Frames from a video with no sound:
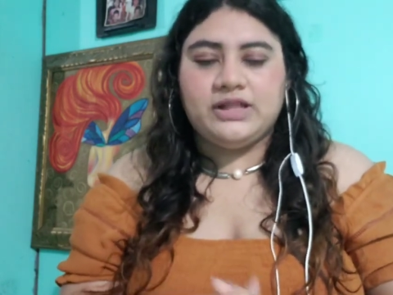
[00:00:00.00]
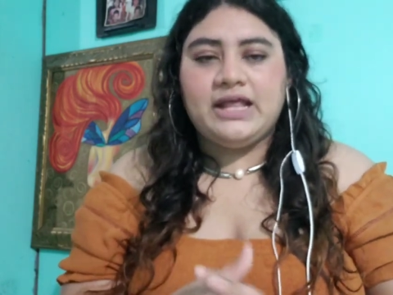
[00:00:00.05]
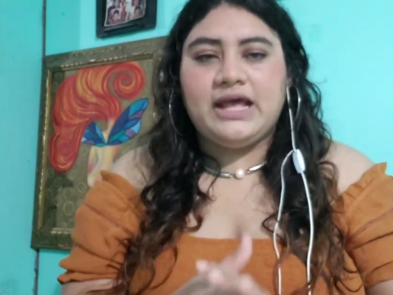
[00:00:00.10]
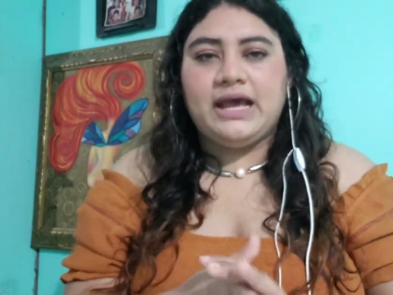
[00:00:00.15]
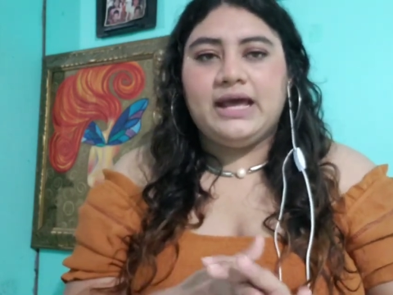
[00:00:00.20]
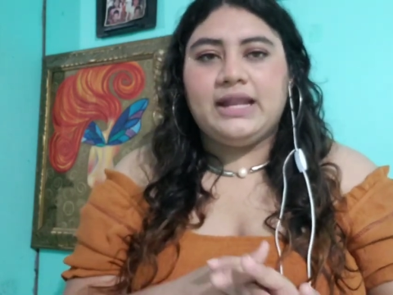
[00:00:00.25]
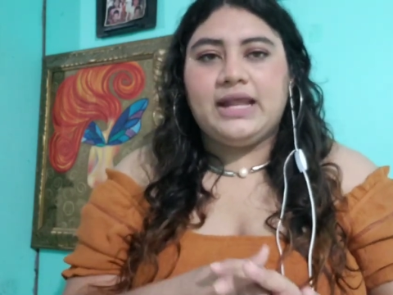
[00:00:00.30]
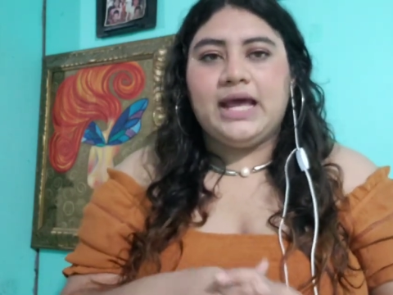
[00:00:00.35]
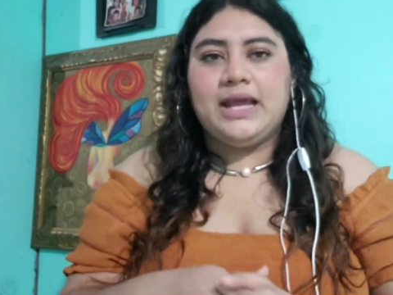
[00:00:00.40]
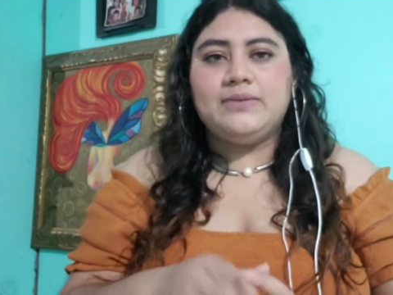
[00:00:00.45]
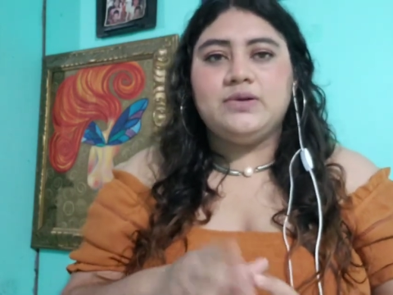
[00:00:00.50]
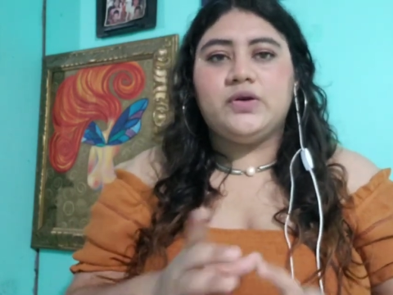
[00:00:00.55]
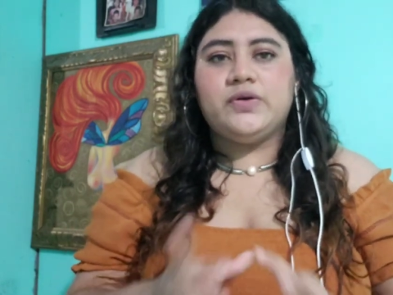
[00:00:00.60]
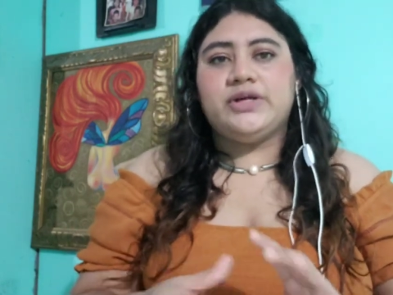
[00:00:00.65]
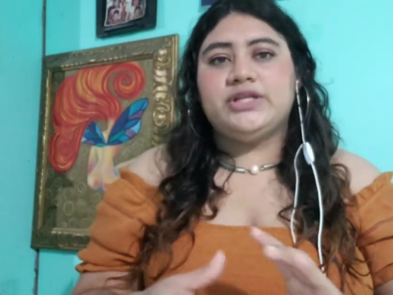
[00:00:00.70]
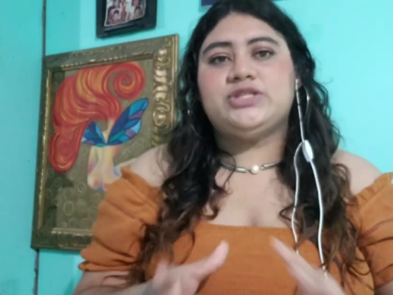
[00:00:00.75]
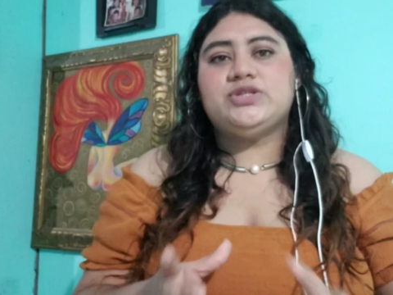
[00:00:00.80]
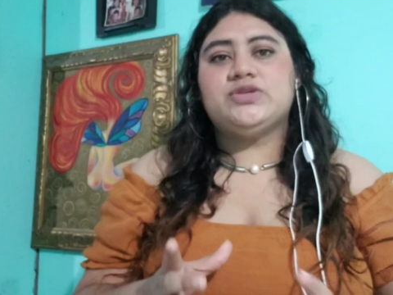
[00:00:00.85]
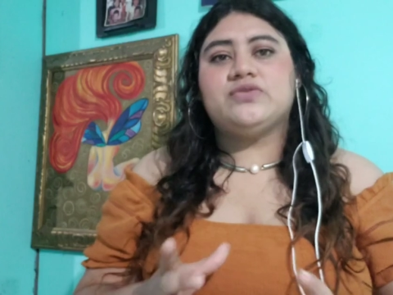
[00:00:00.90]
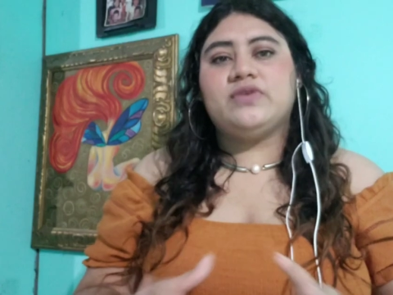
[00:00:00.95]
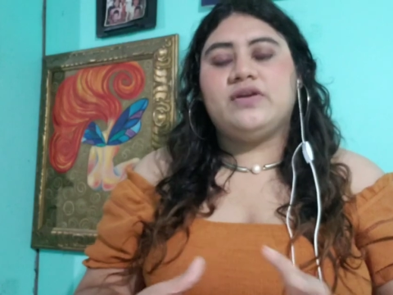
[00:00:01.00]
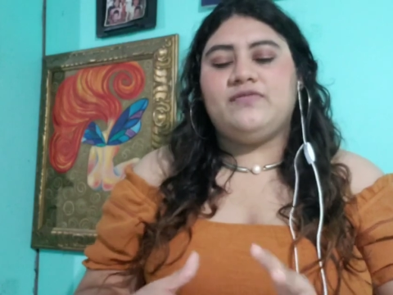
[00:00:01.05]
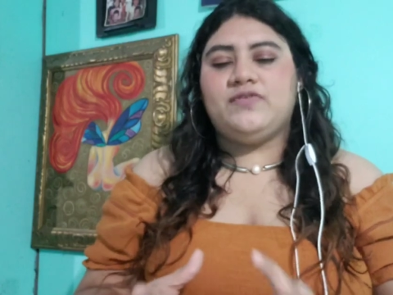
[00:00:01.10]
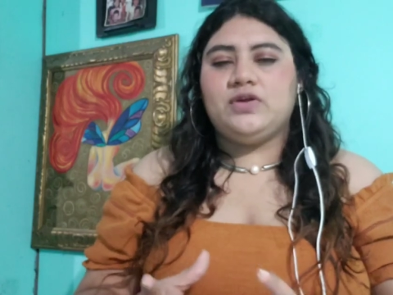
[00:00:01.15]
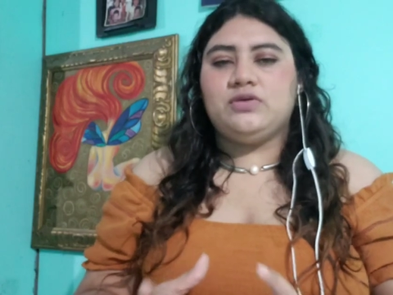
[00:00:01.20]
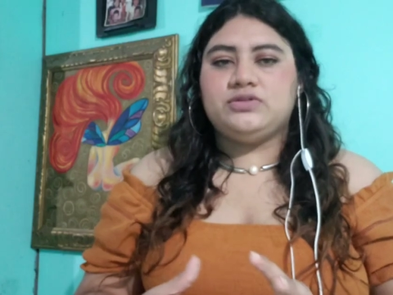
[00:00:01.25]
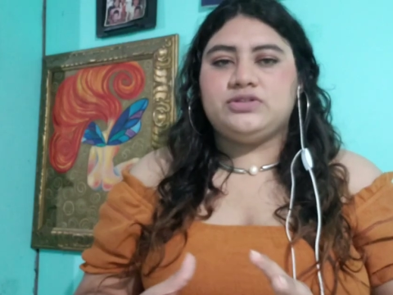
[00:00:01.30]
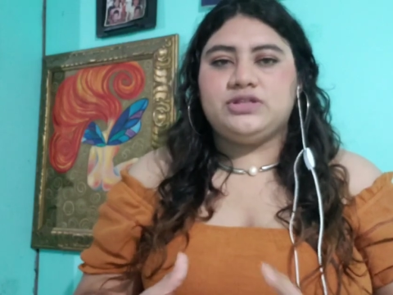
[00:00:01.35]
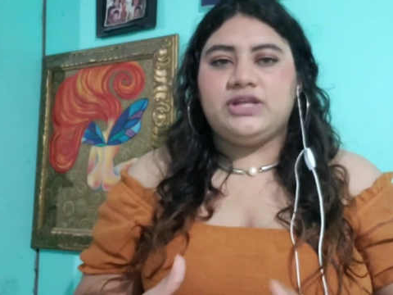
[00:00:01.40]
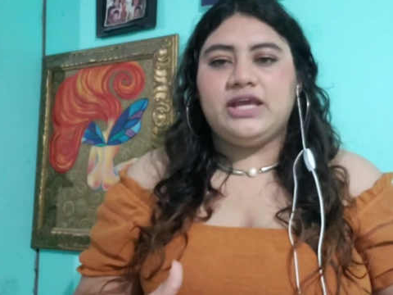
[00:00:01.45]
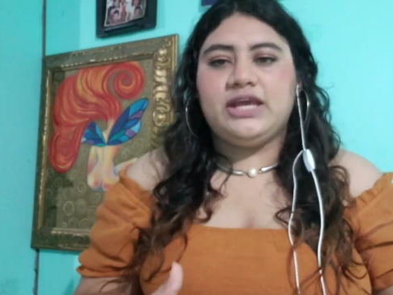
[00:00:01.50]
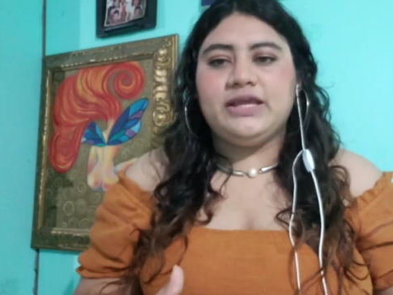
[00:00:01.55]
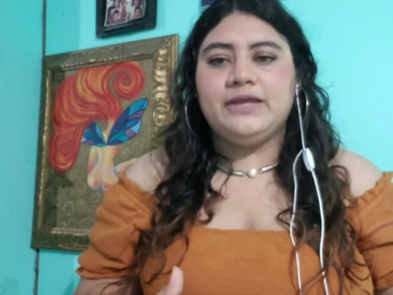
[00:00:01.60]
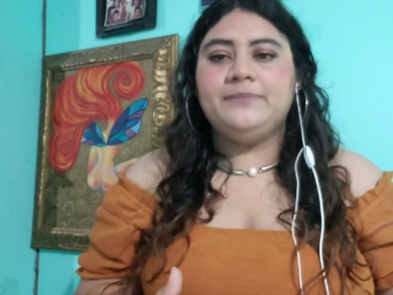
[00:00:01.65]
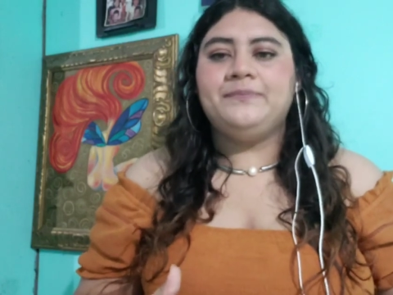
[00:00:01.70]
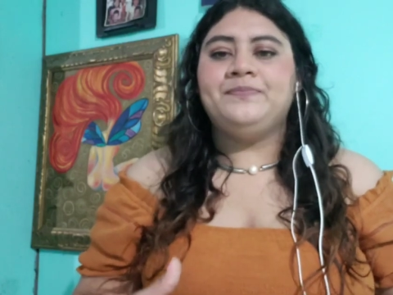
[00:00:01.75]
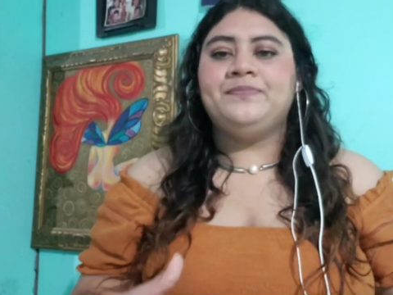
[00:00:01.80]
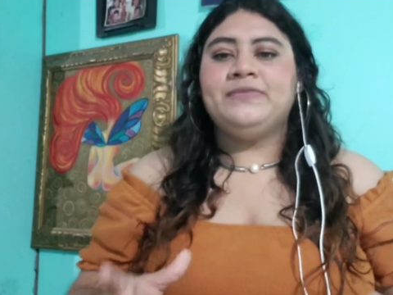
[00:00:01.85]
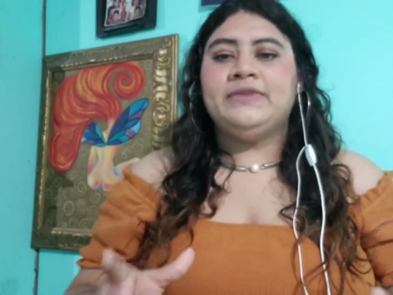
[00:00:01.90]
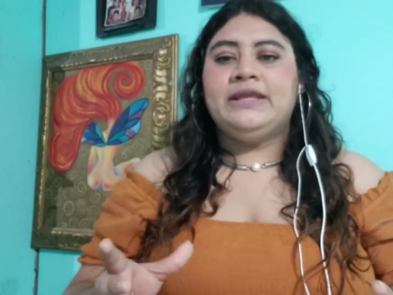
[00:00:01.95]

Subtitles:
that I'm going to review today,